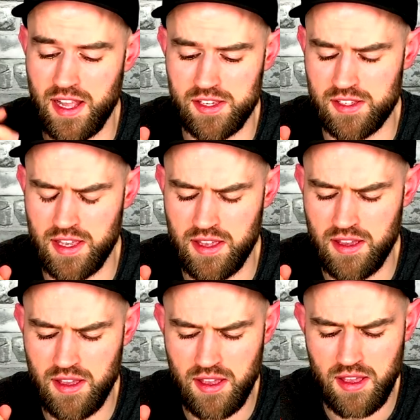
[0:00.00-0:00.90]
actually,
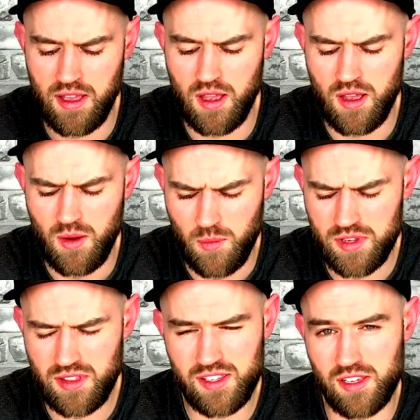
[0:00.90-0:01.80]
which
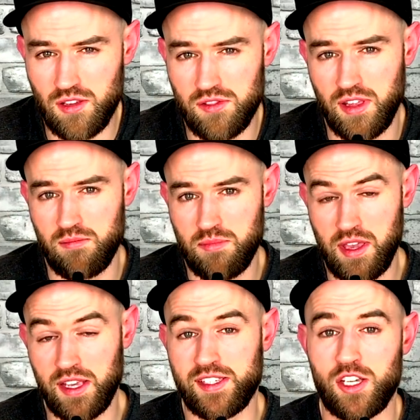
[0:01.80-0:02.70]
I think is a good thing,
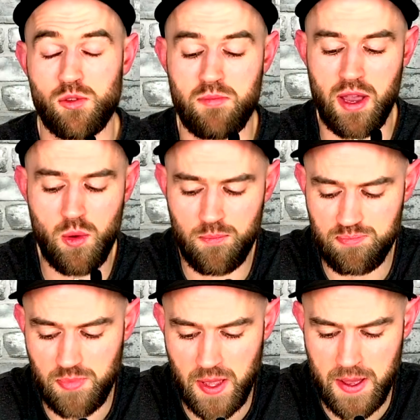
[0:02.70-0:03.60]
being a session pale.
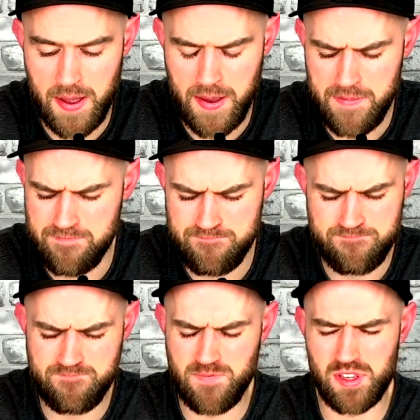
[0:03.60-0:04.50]

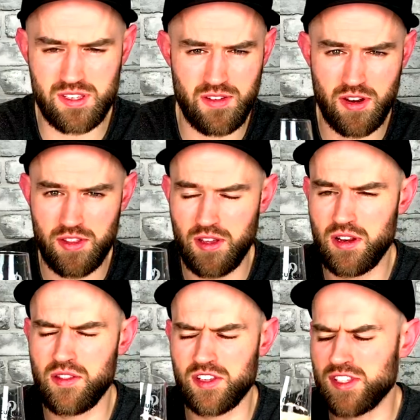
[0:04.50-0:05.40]
Let's just have another
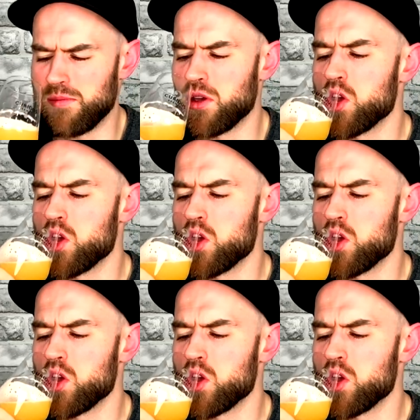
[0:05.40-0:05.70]
sip.